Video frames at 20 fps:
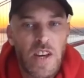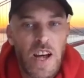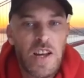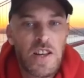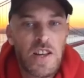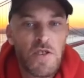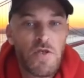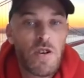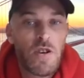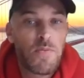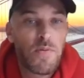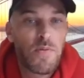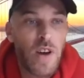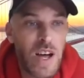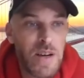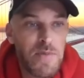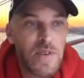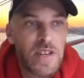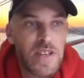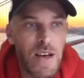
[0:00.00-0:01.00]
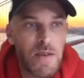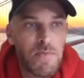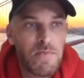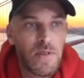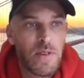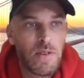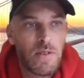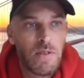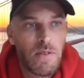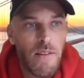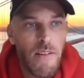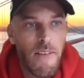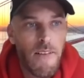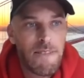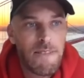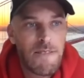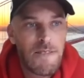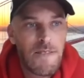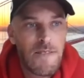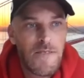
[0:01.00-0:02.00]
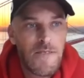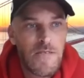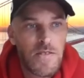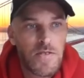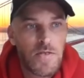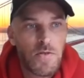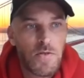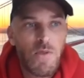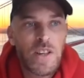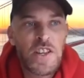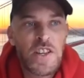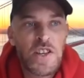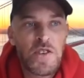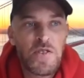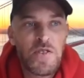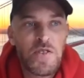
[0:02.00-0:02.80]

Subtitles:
you're a prime example. So what did you do